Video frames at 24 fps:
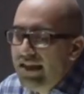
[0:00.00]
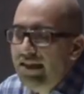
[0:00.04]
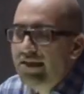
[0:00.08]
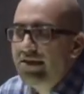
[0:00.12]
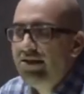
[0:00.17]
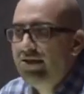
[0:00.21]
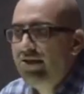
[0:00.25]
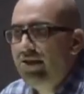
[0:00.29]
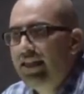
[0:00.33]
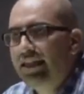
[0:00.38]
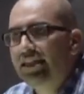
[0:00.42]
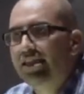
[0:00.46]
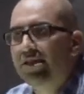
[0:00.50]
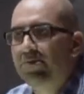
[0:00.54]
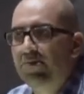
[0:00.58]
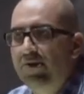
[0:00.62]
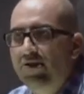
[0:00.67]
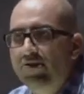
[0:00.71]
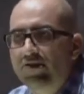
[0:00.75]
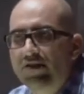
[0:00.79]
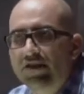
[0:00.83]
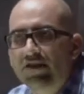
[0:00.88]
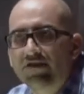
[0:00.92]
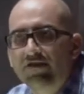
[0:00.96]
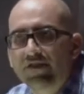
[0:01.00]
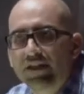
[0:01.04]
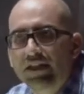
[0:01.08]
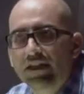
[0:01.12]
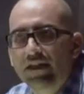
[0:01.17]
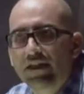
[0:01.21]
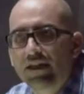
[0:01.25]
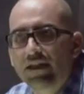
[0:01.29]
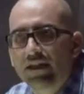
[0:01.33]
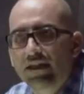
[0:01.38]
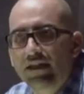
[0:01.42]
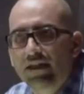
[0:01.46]
else are they supposed to
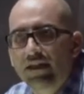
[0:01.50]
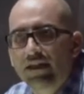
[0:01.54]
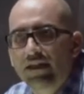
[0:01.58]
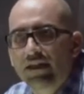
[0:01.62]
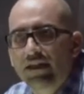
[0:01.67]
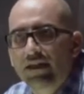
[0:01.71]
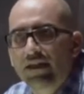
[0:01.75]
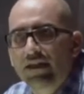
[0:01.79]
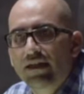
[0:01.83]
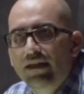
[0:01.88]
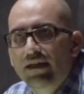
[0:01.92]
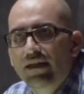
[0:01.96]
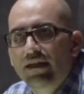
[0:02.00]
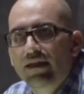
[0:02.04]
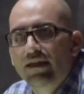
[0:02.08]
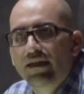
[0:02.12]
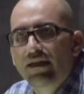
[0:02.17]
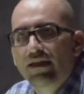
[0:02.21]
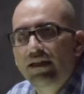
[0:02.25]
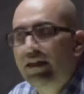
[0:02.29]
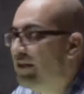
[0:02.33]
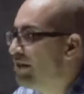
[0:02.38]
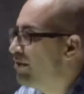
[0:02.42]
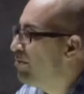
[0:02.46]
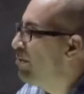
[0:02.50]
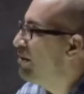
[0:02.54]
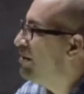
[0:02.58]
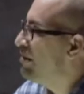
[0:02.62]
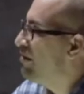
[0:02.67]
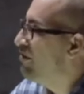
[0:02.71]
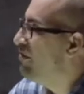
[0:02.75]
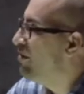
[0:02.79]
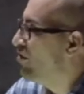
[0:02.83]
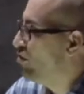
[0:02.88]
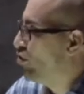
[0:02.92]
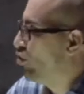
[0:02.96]
feel? Are you supposed
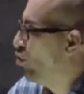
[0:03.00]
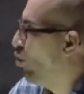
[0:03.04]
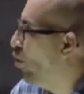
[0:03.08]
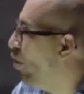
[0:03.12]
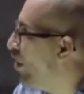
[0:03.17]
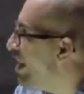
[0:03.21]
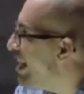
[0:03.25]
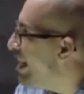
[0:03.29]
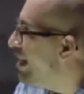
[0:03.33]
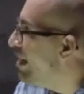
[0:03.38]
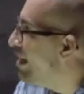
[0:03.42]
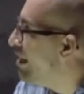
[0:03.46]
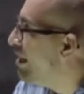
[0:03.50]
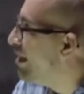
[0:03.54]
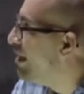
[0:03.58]
to feel joy? Are